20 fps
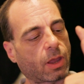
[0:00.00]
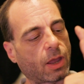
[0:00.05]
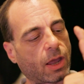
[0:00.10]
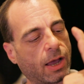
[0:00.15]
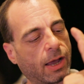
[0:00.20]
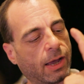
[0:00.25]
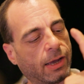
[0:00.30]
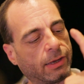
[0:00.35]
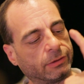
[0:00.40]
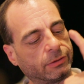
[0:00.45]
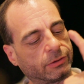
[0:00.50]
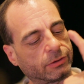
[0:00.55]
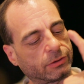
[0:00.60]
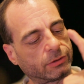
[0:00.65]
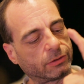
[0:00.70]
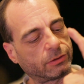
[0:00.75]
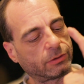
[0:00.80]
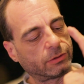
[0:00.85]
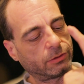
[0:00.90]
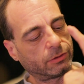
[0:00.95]
And
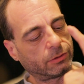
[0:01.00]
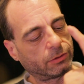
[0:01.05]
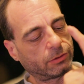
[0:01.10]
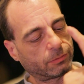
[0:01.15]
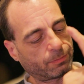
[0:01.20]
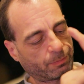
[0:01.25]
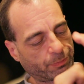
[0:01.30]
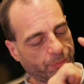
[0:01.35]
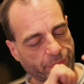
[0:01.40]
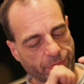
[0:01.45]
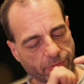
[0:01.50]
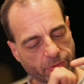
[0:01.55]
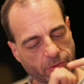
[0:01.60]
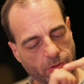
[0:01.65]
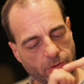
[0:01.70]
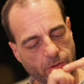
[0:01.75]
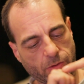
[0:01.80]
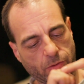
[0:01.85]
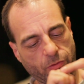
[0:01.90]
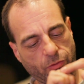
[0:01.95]

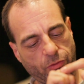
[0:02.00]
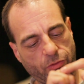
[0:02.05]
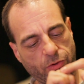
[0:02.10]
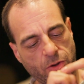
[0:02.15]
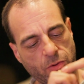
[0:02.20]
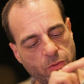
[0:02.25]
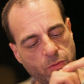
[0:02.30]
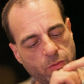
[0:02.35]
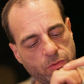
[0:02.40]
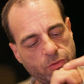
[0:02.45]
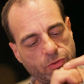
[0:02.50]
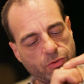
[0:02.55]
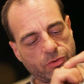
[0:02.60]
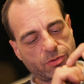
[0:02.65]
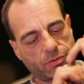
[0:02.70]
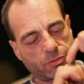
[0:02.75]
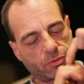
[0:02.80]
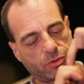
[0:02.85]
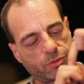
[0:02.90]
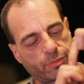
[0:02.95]
so
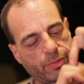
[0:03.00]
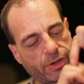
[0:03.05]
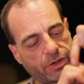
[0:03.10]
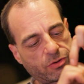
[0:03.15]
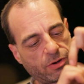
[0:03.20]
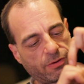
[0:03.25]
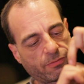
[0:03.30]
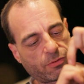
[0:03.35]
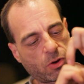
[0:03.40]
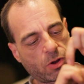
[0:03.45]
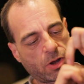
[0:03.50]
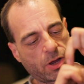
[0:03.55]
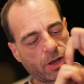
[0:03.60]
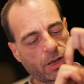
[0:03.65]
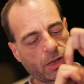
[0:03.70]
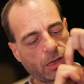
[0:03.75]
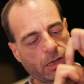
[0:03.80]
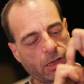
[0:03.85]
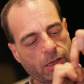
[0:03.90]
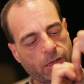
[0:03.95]
just picture, I've got
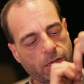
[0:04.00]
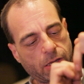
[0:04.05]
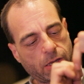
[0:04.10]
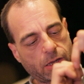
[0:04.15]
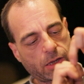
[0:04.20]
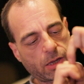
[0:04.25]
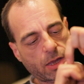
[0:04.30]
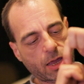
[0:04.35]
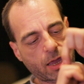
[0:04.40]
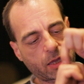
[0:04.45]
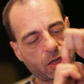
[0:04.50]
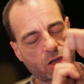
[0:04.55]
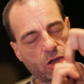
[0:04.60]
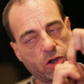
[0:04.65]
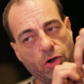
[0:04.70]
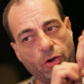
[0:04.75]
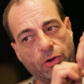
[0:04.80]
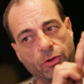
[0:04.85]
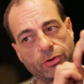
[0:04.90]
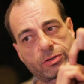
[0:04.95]
a
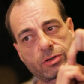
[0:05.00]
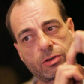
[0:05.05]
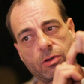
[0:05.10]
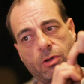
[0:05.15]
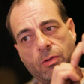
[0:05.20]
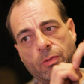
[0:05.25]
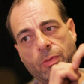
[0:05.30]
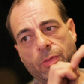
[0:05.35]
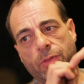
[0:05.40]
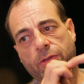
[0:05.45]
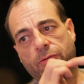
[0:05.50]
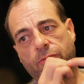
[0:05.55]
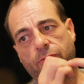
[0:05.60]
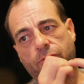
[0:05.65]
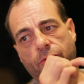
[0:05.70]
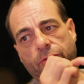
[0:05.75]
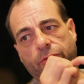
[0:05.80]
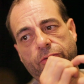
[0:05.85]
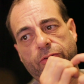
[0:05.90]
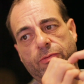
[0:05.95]
cut on the
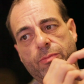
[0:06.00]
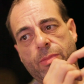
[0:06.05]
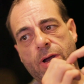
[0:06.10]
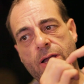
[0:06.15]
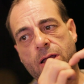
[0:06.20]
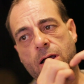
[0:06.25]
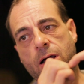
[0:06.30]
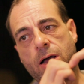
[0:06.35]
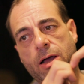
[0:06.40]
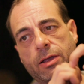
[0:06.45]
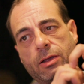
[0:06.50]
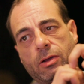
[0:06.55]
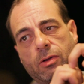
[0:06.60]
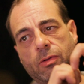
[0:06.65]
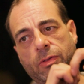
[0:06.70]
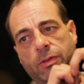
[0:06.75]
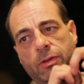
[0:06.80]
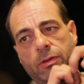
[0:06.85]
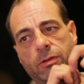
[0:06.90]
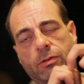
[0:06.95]
front of my eye,
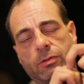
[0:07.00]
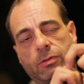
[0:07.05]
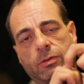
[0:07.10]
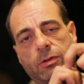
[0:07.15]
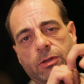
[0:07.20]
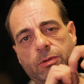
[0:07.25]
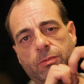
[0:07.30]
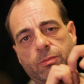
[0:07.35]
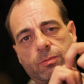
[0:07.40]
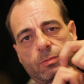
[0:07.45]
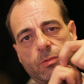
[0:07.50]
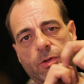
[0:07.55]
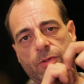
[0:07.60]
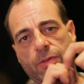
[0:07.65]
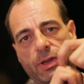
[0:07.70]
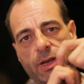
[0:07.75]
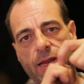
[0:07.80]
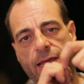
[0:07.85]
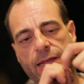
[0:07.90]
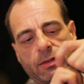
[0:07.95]
on
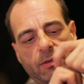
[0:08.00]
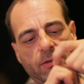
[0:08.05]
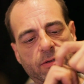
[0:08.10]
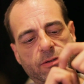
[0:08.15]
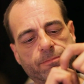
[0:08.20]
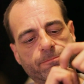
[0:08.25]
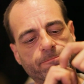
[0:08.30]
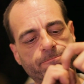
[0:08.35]
the lens,